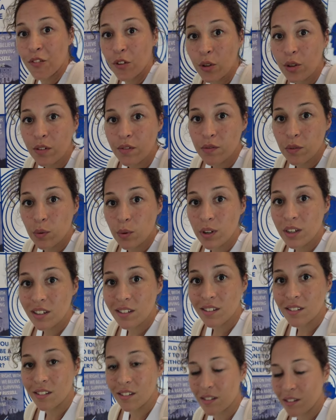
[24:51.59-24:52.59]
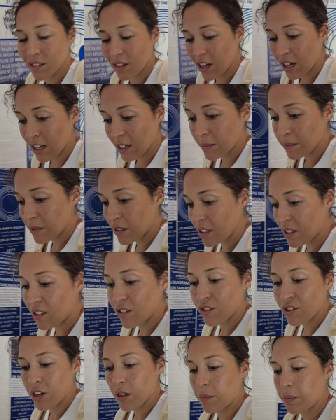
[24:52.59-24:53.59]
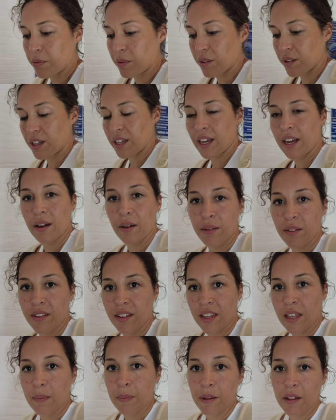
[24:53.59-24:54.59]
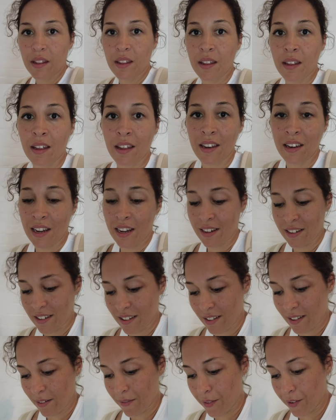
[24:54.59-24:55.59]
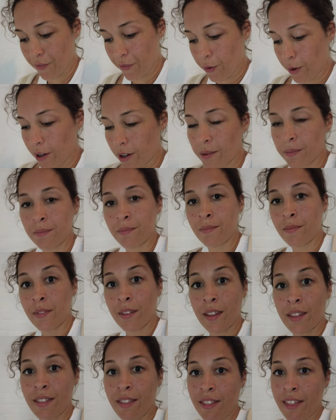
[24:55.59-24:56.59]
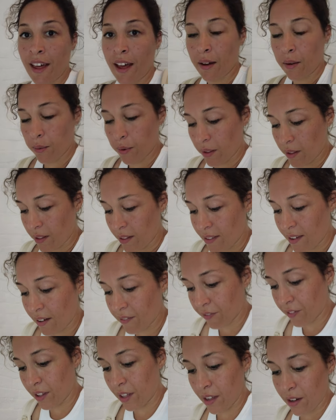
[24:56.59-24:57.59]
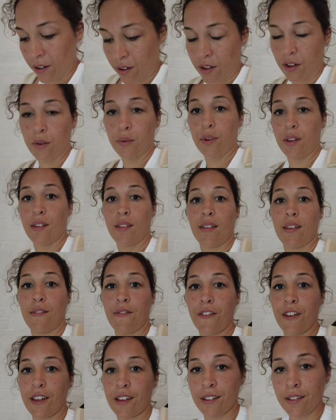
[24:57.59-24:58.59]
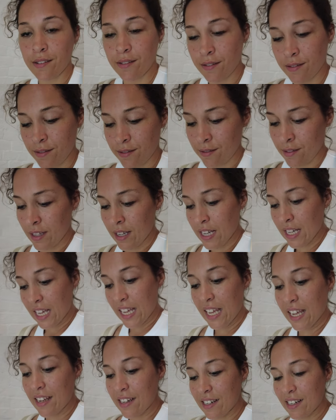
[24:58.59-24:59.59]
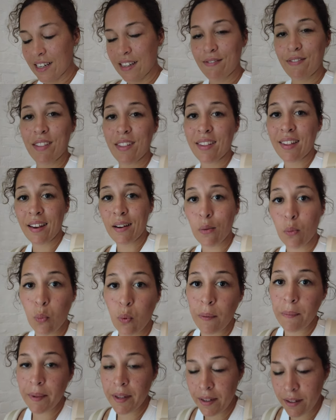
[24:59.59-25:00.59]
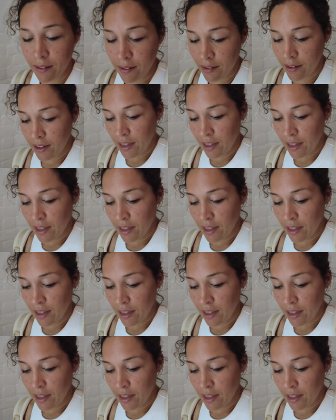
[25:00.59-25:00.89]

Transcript: full of oil up to the top of the lighthouse to keep it lit in 1874. That was definitely no easy feat. And it even said a woman